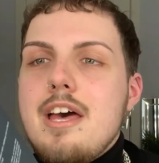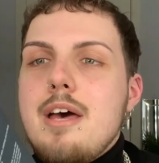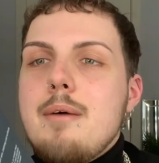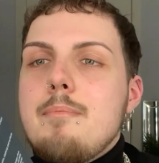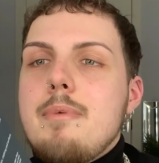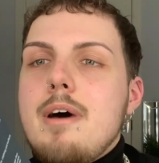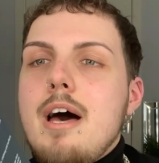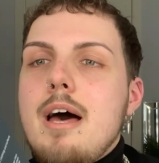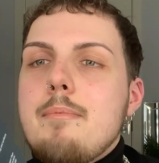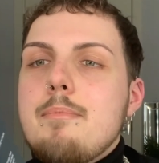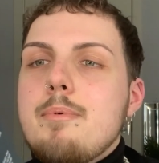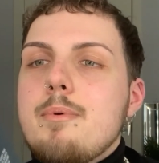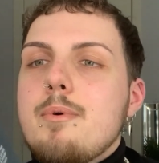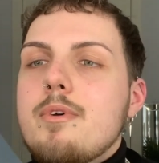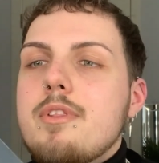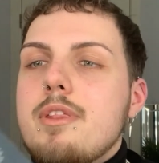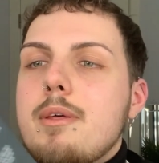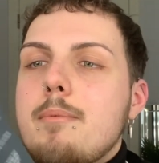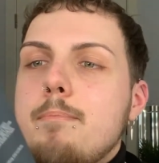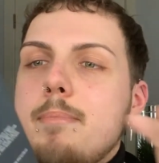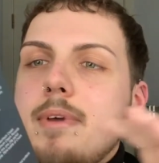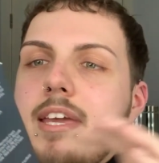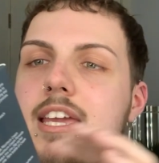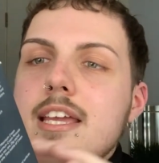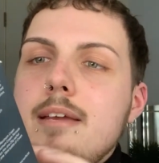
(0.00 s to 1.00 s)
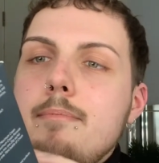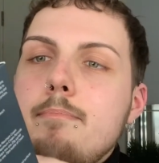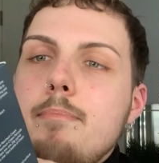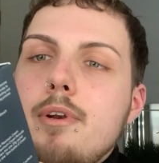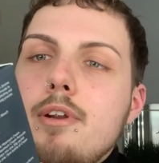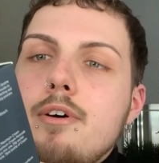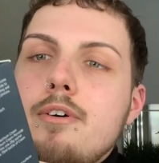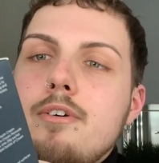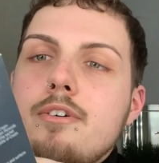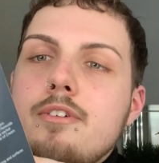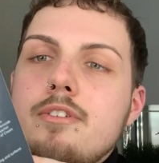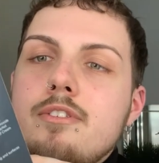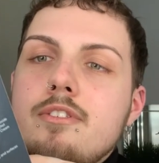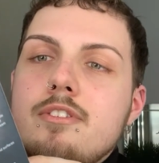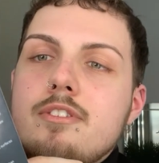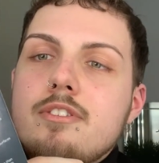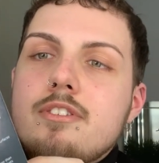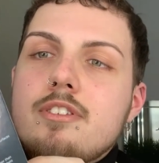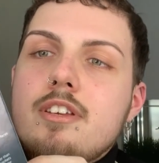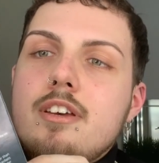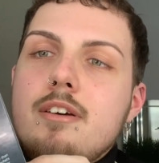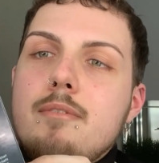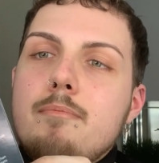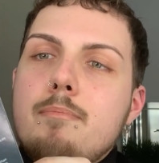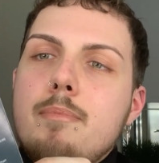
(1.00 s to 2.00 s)
But I bought the Be
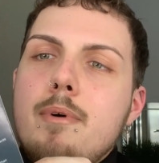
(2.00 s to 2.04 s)
Blonde